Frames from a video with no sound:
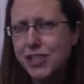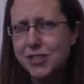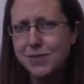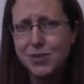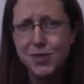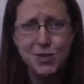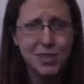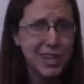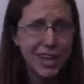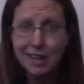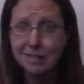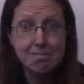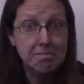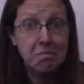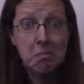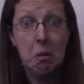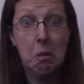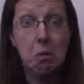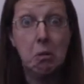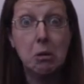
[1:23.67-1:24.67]
if you say,
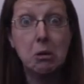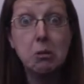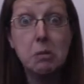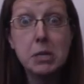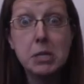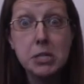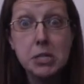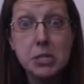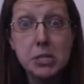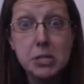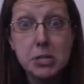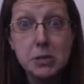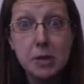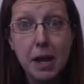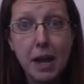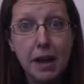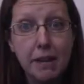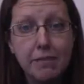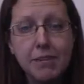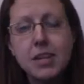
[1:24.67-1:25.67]
what questions do you
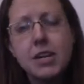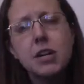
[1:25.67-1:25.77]
have?